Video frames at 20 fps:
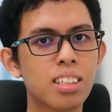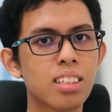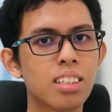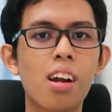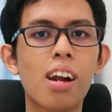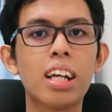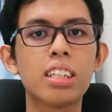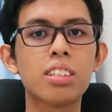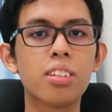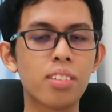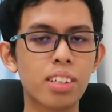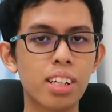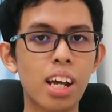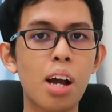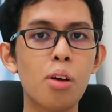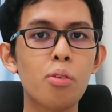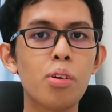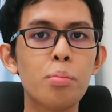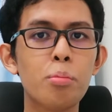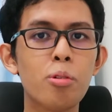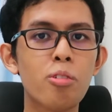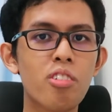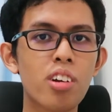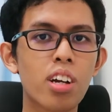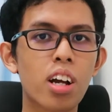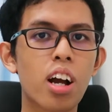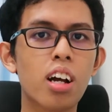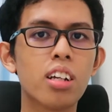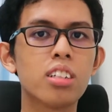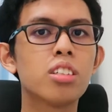Alright, so now we're
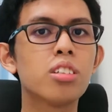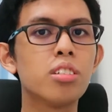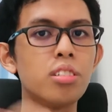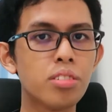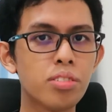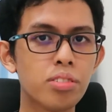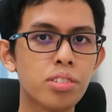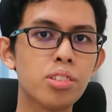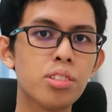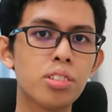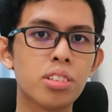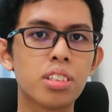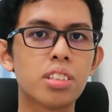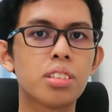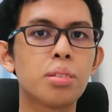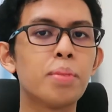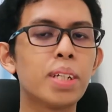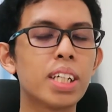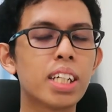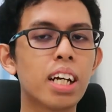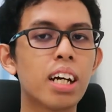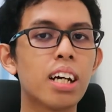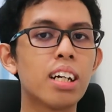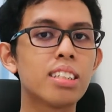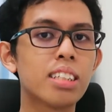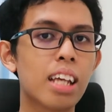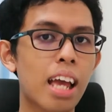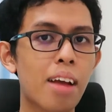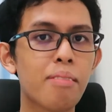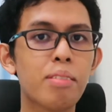moving on to foods
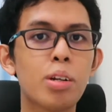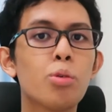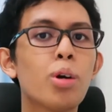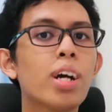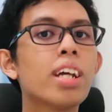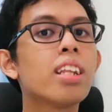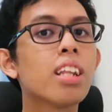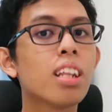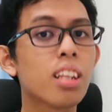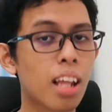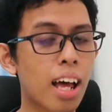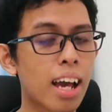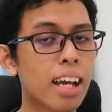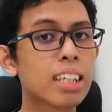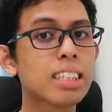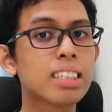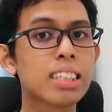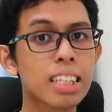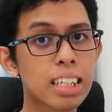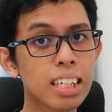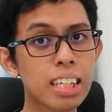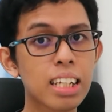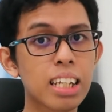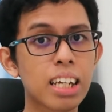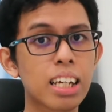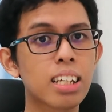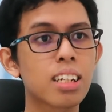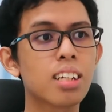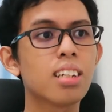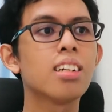because everyone likes
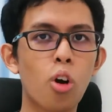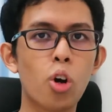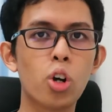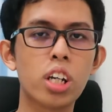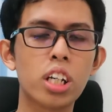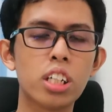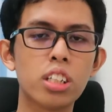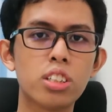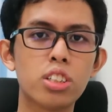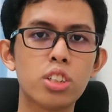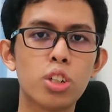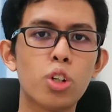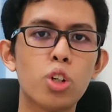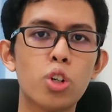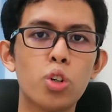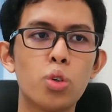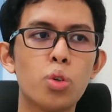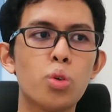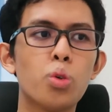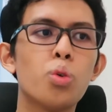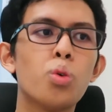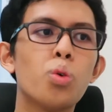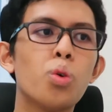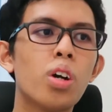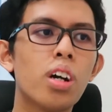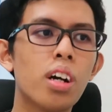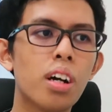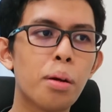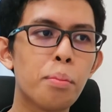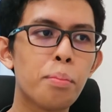eating. Okay,
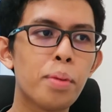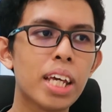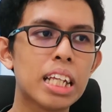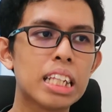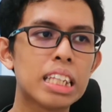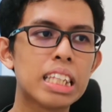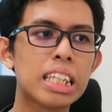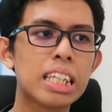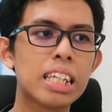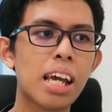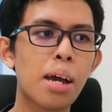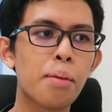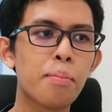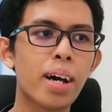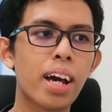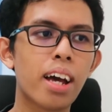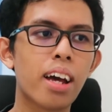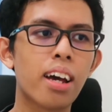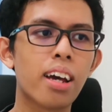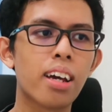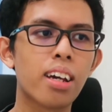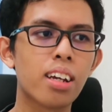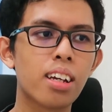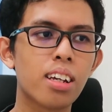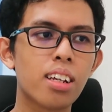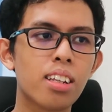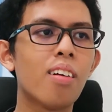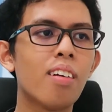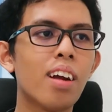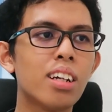so a bit
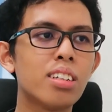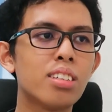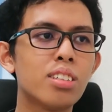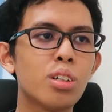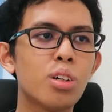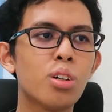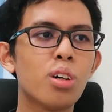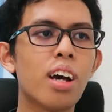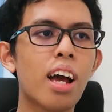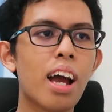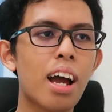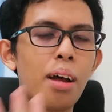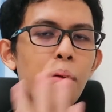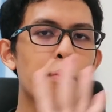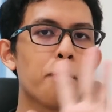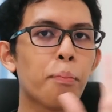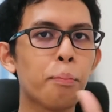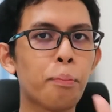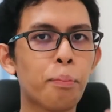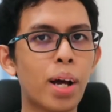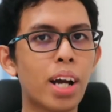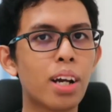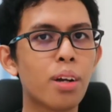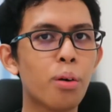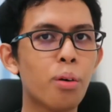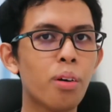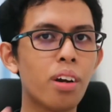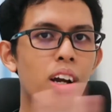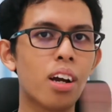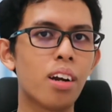TMI. Alright, so at
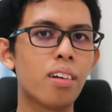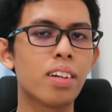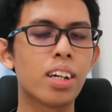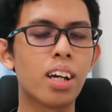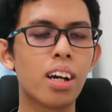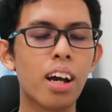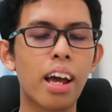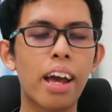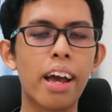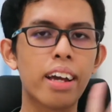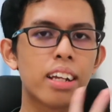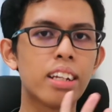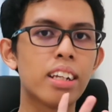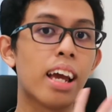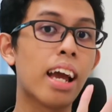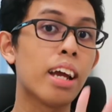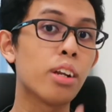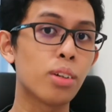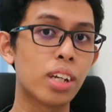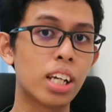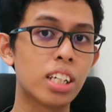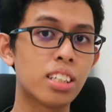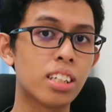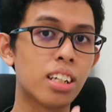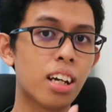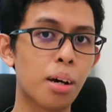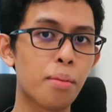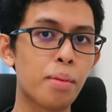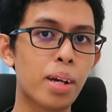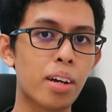Pagoh area, at the
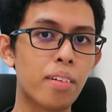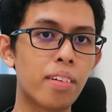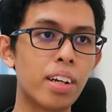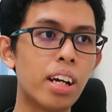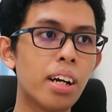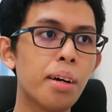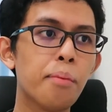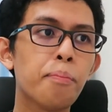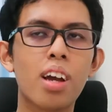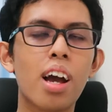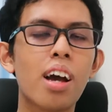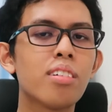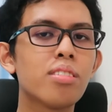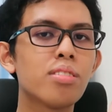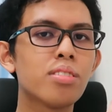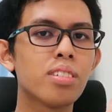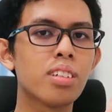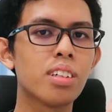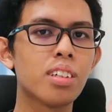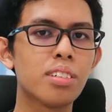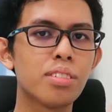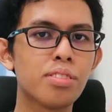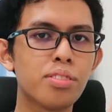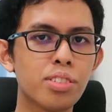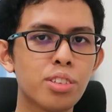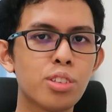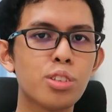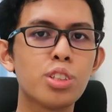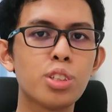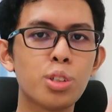education hub area, you have a
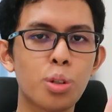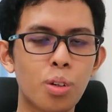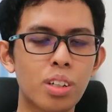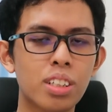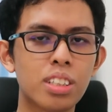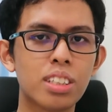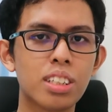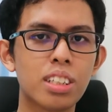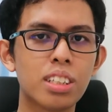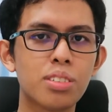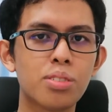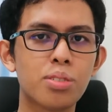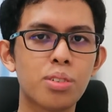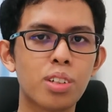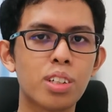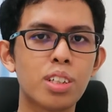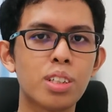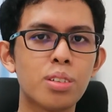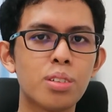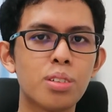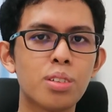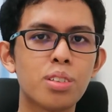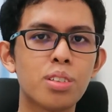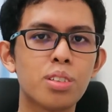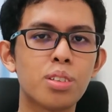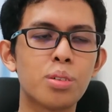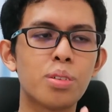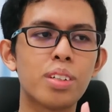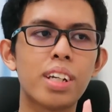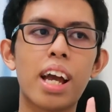few choices for you
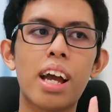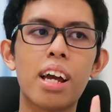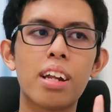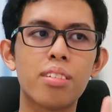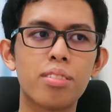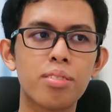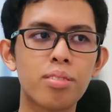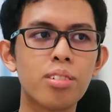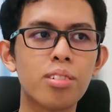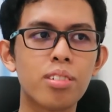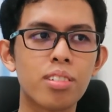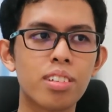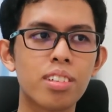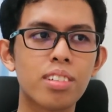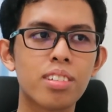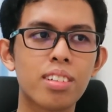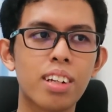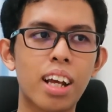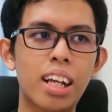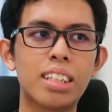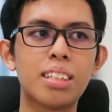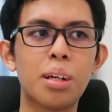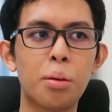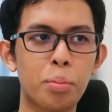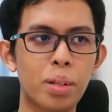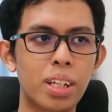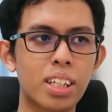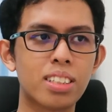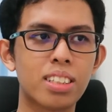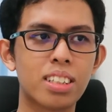to get food at
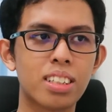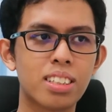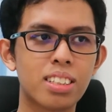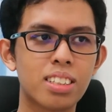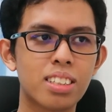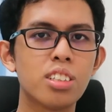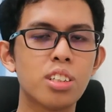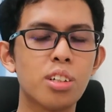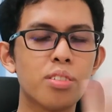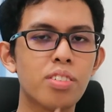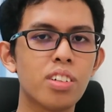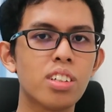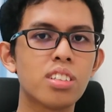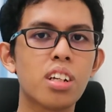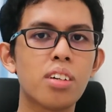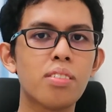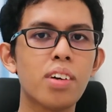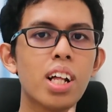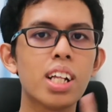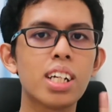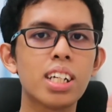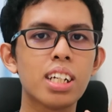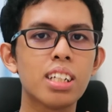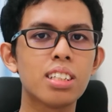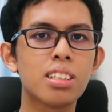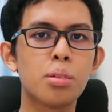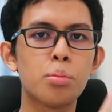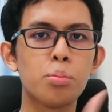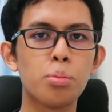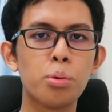some places. So first of all
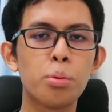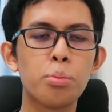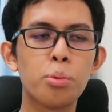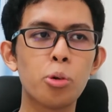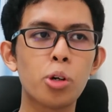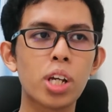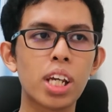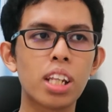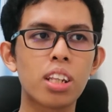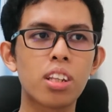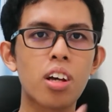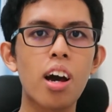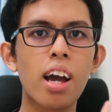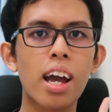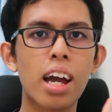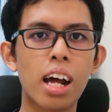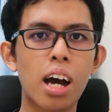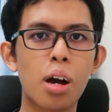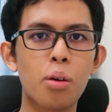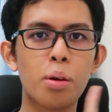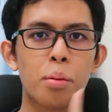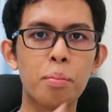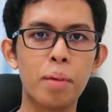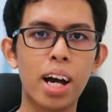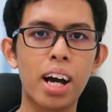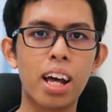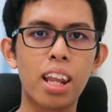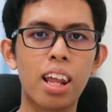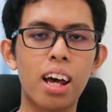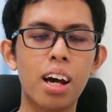is Bumbu Kita at our
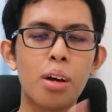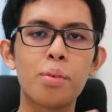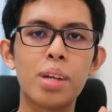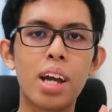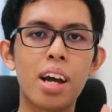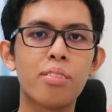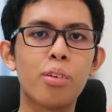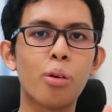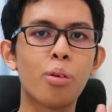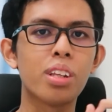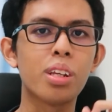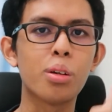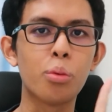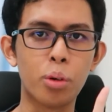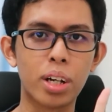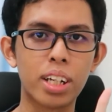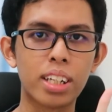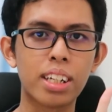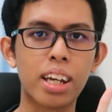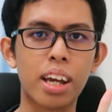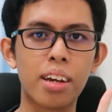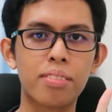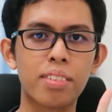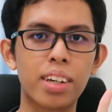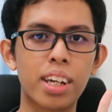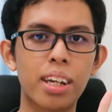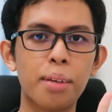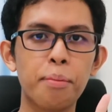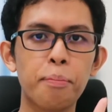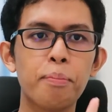Mahallah. We have only 1
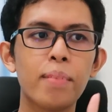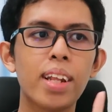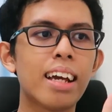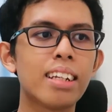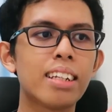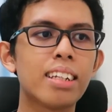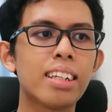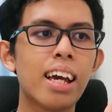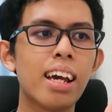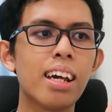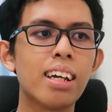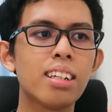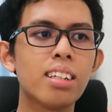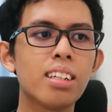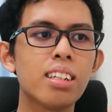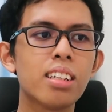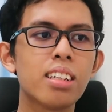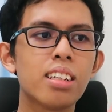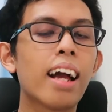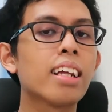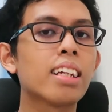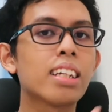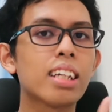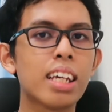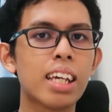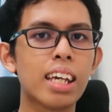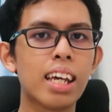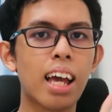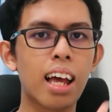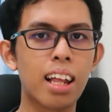cafe. And then at
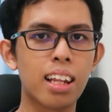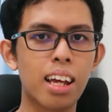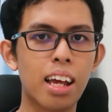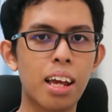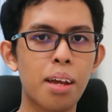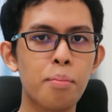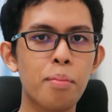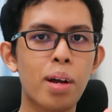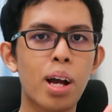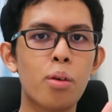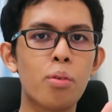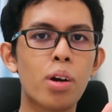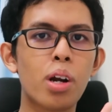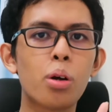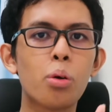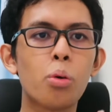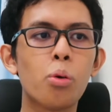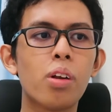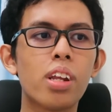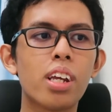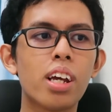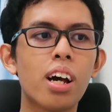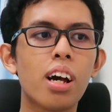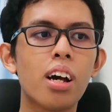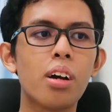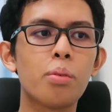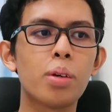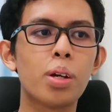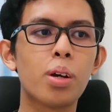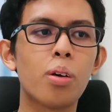KLM, our
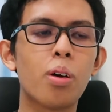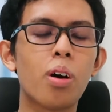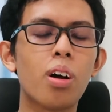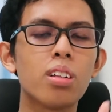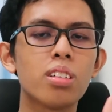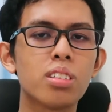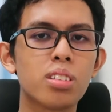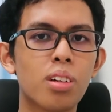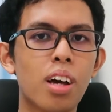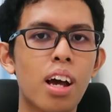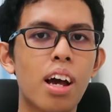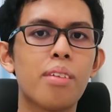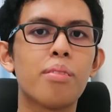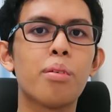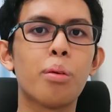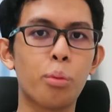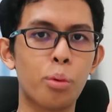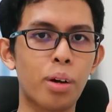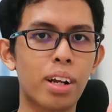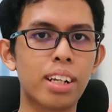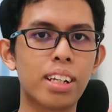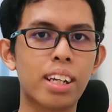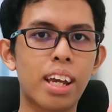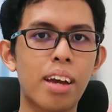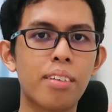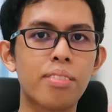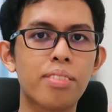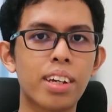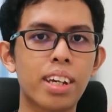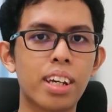Kuliah, we also have 1
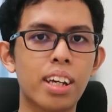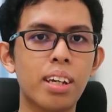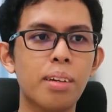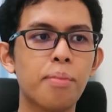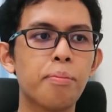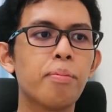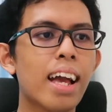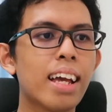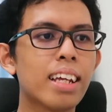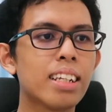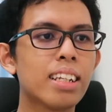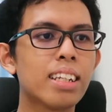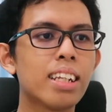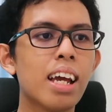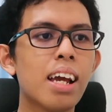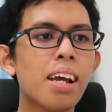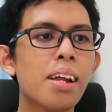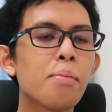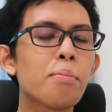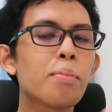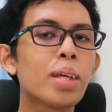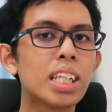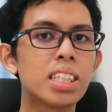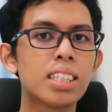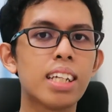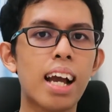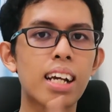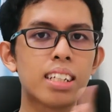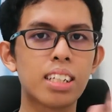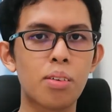cafe. And then
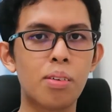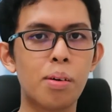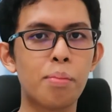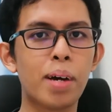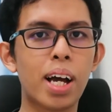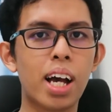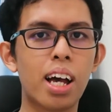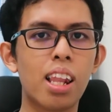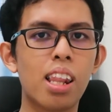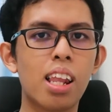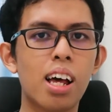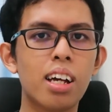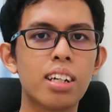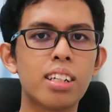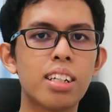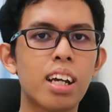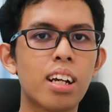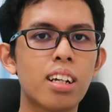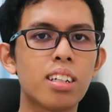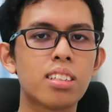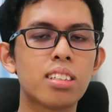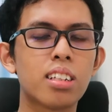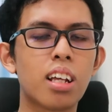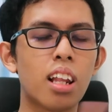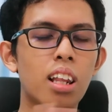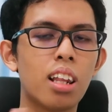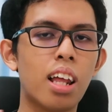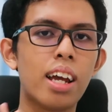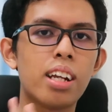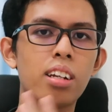besides our Mahallah, there's
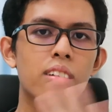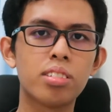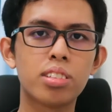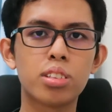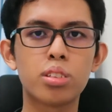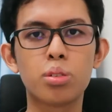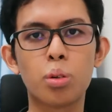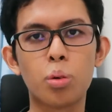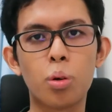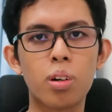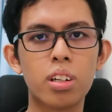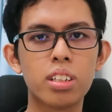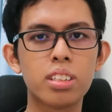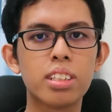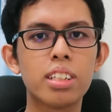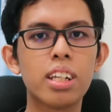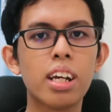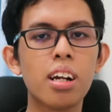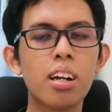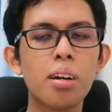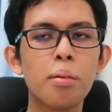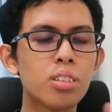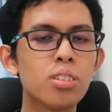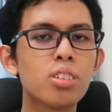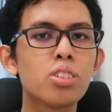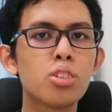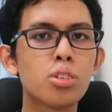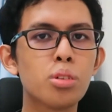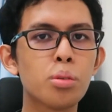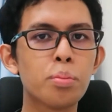a line of stores there.
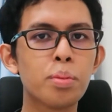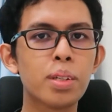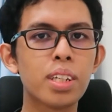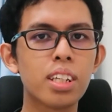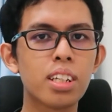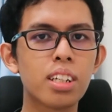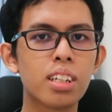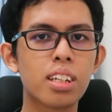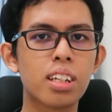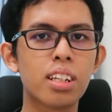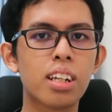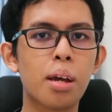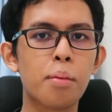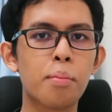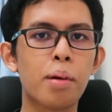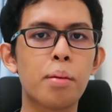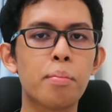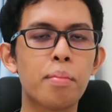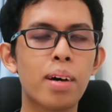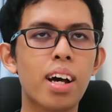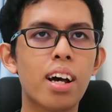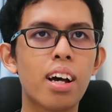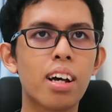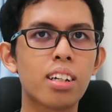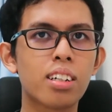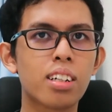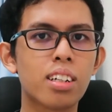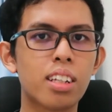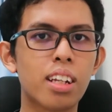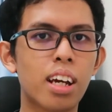Used to be Kedai
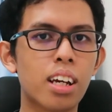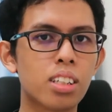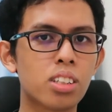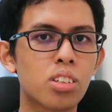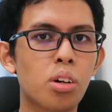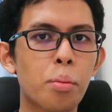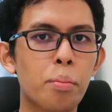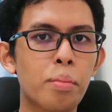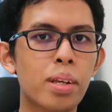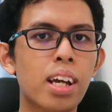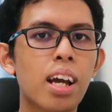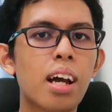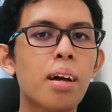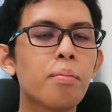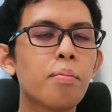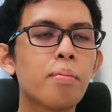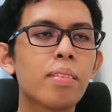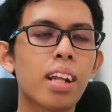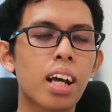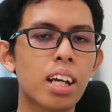Mama, Kedai Tom Yam,